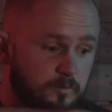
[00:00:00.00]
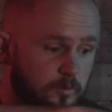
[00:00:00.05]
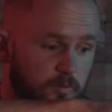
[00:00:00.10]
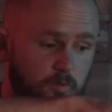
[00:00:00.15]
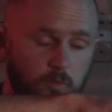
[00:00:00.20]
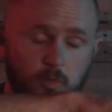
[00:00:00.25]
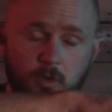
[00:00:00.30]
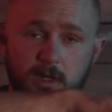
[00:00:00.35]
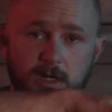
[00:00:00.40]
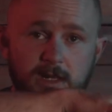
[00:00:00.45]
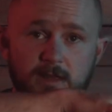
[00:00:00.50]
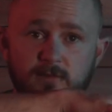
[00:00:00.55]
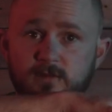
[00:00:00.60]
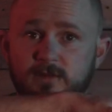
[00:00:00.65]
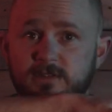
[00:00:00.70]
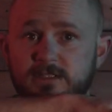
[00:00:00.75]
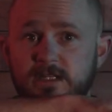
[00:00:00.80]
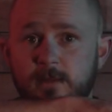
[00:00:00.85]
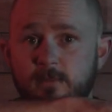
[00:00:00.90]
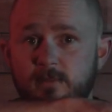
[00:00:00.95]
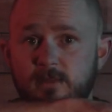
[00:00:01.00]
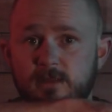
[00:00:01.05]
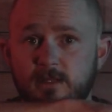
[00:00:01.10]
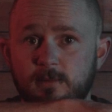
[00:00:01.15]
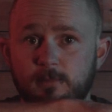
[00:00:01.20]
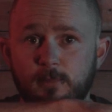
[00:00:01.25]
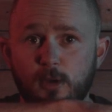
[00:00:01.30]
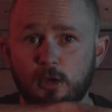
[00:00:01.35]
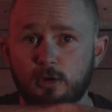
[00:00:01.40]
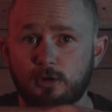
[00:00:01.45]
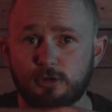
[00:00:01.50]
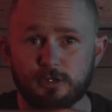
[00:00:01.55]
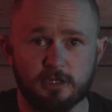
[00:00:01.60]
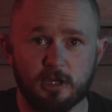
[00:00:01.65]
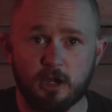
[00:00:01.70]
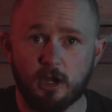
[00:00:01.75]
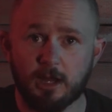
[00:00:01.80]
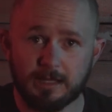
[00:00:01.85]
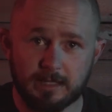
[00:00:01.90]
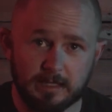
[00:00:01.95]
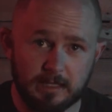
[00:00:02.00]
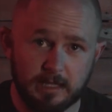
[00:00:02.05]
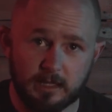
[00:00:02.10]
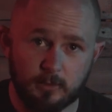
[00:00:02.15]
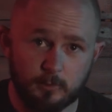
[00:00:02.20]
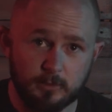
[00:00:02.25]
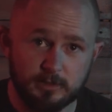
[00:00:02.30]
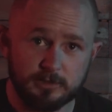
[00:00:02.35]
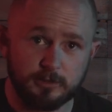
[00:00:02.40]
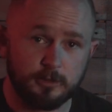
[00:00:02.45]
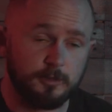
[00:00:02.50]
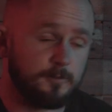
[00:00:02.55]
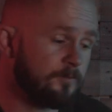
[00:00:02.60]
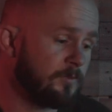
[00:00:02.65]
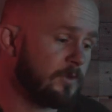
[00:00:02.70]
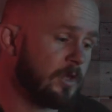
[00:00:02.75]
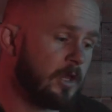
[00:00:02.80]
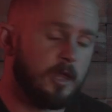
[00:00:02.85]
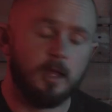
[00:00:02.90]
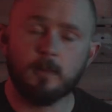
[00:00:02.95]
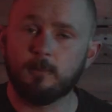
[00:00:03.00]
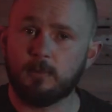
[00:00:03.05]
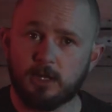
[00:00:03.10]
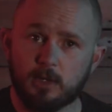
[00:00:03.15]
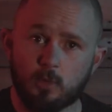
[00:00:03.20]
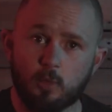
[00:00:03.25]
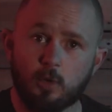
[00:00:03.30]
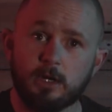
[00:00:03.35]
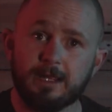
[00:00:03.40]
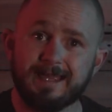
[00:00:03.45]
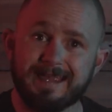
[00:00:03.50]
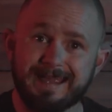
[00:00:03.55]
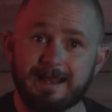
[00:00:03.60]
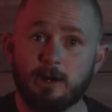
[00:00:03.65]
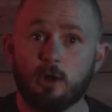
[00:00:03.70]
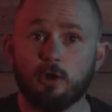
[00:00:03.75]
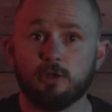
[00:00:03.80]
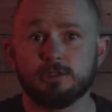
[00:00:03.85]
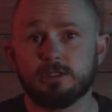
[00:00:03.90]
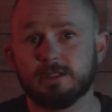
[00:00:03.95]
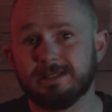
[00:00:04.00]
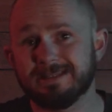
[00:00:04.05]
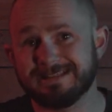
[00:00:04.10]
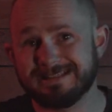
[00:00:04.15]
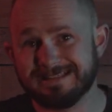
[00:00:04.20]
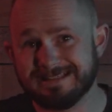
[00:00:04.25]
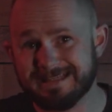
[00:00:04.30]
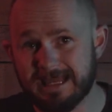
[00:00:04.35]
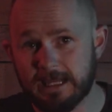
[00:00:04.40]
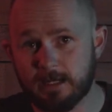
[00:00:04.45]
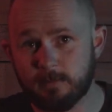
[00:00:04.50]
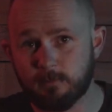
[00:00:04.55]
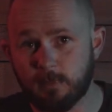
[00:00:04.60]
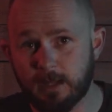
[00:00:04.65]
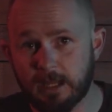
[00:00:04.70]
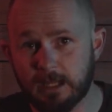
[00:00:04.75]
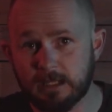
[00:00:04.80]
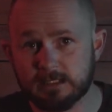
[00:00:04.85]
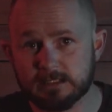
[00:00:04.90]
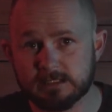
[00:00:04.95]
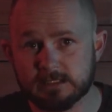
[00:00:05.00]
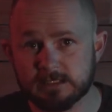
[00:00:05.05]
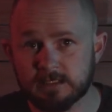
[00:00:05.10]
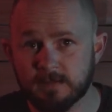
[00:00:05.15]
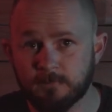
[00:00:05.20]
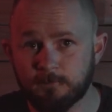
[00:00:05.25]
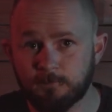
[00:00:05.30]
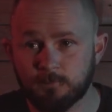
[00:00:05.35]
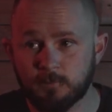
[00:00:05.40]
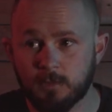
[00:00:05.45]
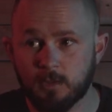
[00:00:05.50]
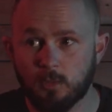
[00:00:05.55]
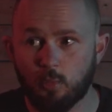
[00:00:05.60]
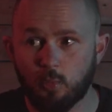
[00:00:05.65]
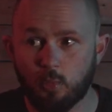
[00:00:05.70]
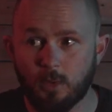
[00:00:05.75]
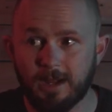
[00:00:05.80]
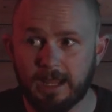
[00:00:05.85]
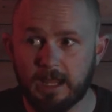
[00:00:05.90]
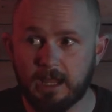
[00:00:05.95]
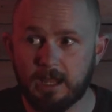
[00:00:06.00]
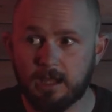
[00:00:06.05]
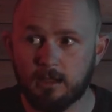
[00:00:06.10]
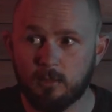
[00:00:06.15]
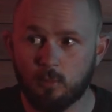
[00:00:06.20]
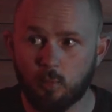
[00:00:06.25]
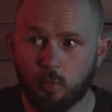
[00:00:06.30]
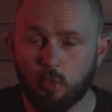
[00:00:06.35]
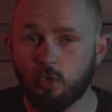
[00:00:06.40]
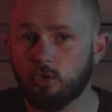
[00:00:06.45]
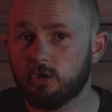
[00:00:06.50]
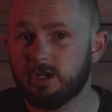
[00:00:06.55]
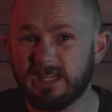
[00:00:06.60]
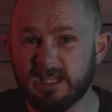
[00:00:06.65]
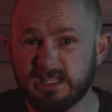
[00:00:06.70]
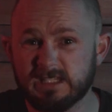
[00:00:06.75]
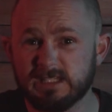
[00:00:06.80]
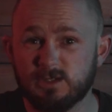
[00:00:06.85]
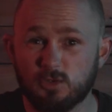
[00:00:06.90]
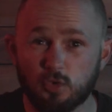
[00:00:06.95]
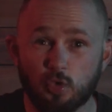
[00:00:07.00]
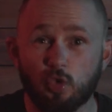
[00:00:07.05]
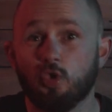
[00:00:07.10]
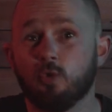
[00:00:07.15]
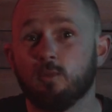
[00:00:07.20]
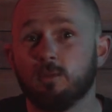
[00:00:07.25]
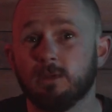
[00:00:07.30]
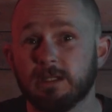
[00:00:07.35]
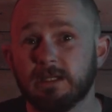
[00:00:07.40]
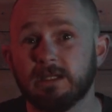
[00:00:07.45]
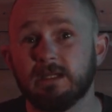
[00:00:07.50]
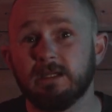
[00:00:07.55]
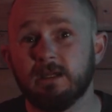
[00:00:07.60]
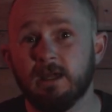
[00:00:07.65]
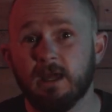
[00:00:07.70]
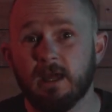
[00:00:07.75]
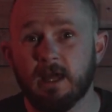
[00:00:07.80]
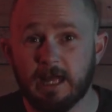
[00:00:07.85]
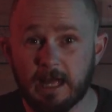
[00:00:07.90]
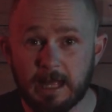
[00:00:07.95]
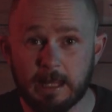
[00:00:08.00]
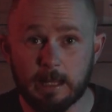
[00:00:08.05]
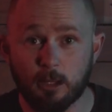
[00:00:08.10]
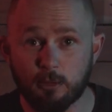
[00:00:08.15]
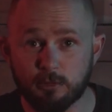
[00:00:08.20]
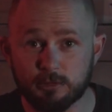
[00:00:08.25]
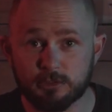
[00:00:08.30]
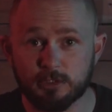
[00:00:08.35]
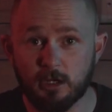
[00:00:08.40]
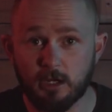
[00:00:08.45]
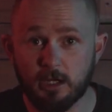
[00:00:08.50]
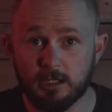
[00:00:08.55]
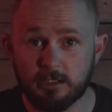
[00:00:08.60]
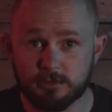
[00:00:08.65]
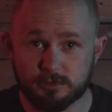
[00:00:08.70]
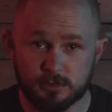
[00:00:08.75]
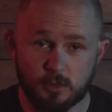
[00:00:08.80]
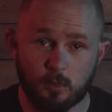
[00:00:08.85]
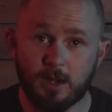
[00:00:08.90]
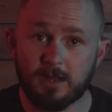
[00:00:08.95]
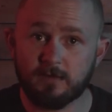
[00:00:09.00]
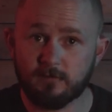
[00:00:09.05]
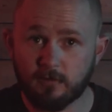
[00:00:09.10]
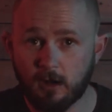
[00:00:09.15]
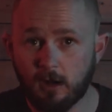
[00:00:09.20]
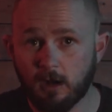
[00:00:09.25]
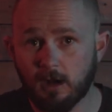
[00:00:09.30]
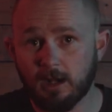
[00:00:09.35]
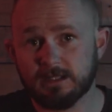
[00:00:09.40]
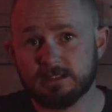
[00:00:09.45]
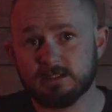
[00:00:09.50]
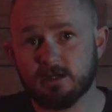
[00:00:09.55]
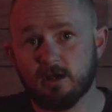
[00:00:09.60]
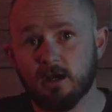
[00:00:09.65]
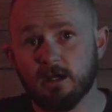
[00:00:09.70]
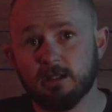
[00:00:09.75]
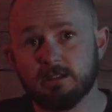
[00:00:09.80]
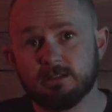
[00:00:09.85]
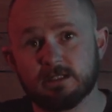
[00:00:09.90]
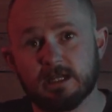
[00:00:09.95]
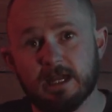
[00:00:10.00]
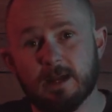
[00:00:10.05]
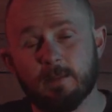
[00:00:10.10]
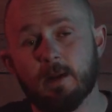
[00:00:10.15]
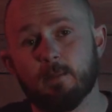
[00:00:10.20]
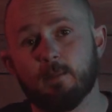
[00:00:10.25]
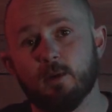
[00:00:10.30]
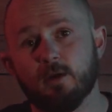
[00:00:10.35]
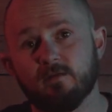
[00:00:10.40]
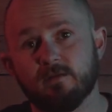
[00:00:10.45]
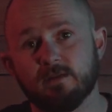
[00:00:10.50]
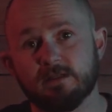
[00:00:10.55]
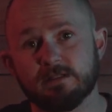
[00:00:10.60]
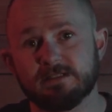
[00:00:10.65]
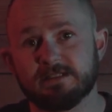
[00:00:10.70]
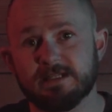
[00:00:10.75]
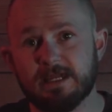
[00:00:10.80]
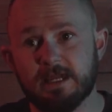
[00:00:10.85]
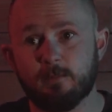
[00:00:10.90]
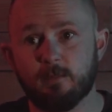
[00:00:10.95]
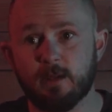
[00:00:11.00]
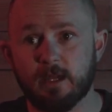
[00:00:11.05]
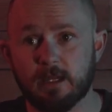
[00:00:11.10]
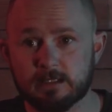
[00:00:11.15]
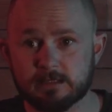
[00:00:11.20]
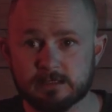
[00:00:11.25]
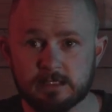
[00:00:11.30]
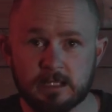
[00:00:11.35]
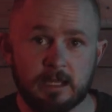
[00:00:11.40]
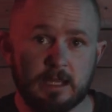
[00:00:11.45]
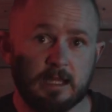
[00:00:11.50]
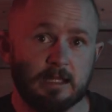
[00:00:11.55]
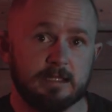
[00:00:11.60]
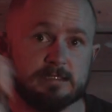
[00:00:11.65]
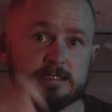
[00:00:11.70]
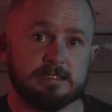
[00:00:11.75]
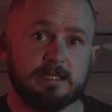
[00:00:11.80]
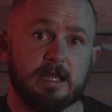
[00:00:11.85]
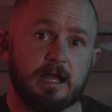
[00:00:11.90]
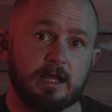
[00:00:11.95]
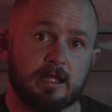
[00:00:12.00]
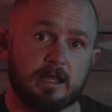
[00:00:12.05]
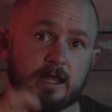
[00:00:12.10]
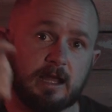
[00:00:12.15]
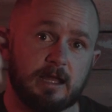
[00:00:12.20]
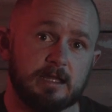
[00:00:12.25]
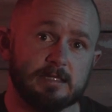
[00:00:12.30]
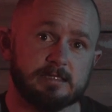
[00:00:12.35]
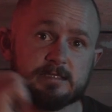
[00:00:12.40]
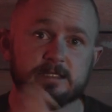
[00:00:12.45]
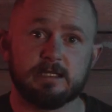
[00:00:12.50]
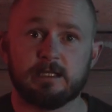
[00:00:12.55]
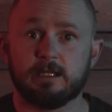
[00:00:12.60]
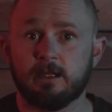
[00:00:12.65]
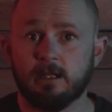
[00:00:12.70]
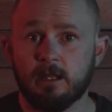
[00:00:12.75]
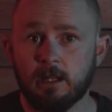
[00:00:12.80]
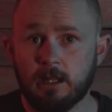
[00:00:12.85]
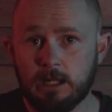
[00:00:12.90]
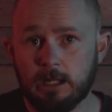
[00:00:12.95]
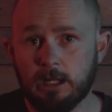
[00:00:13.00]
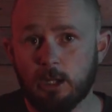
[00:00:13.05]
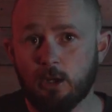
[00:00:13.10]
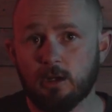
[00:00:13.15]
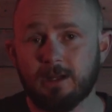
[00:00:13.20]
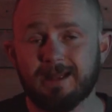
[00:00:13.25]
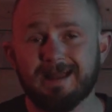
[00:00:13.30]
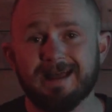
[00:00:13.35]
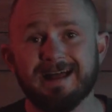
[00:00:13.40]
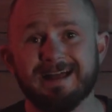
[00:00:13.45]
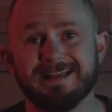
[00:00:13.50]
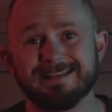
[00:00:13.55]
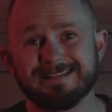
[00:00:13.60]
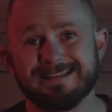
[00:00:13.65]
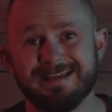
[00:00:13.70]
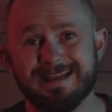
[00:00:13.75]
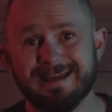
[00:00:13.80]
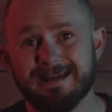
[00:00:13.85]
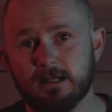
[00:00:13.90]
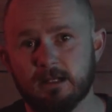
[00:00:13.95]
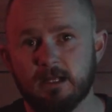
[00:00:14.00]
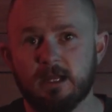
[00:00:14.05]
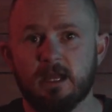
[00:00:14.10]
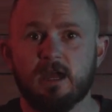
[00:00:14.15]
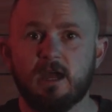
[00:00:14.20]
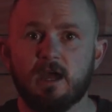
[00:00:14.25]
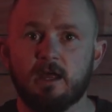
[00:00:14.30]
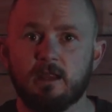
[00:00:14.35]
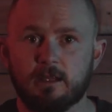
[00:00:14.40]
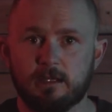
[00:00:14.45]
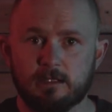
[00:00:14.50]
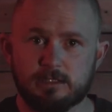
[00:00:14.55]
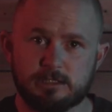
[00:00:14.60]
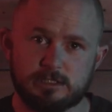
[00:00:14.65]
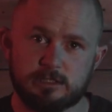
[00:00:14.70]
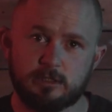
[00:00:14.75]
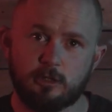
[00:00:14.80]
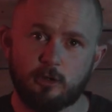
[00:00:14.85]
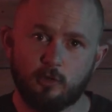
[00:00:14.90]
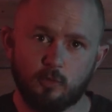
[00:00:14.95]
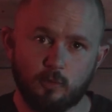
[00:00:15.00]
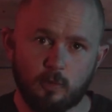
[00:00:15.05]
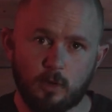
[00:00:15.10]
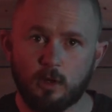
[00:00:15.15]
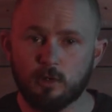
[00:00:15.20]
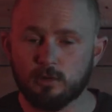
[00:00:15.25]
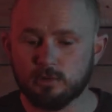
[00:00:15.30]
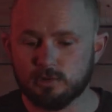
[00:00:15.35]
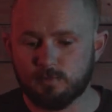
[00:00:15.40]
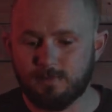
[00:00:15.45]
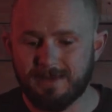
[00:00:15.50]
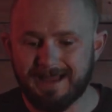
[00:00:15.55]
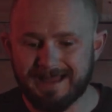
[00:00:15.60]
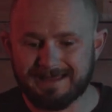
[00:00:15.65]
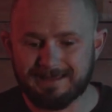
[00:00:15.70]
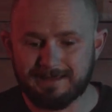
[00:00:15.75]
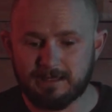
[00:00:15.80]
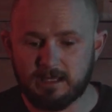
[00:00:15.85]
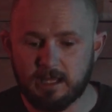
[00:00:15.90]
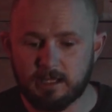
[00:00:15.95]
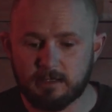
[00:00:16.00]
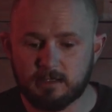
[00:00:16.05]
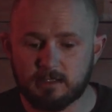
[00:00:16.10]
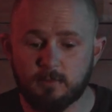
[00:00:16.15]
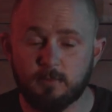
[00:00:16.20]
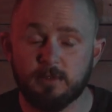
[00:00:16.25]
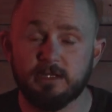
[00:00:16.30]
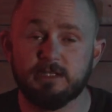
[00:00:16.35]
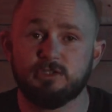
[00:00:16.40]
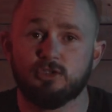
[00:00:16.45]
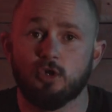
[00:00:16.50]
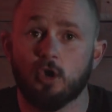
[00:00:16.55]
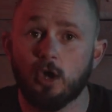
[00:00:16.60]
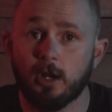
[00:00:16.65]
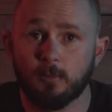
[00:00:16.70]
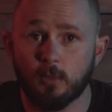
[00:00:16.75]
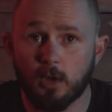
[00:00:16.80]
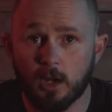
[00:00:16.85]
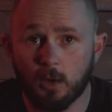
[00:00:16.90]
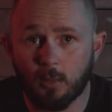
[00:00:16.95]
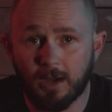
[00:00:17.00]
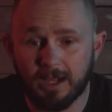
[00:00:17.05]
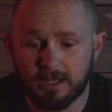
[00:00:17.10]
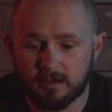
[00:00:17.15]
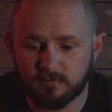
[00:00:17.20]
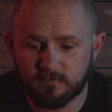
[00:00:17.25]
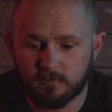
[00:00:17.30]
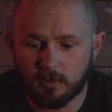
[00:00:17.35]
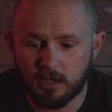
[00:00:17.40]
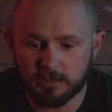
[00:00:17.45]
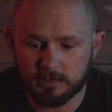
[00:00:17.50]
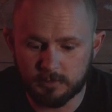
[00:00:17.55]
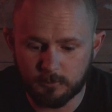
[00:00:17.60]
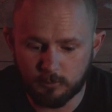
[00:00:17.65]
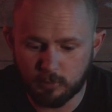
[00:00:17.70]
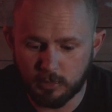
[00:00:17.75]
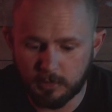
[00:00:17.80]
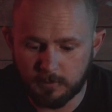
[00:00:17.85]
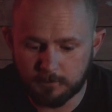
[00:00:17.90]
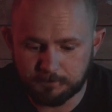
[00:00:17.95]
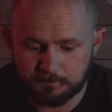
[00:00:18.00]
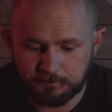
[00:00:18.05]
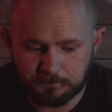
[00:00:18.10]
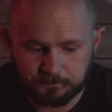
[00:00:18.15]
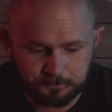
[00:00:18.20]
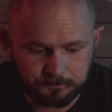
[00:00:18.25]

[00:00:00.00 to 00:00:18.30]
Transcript: whatever depth your boat or your kite can get you into, but you wanna get onto the sandbanks where water isn't normally at low tide. So wait for high tide to come up over these sandbanks and start casting long casts out and then slow rolls back again. It can be a dynamite way to find your brim.